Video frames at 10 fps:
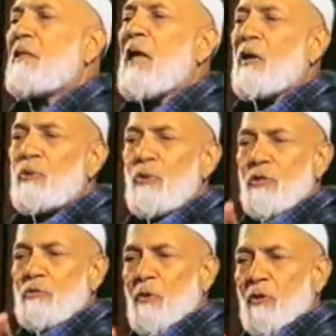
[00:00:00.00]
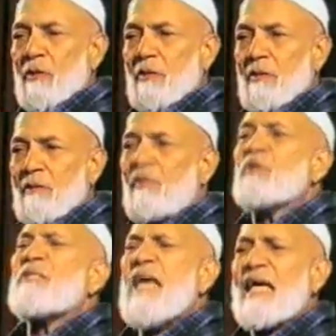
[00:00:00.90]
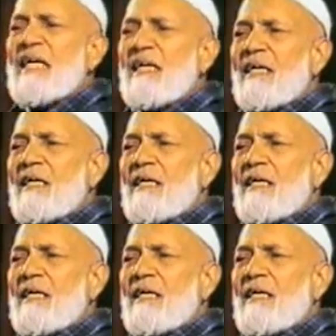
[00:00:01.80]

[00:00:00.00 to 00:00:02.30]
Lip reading: How will you respond? What do you say?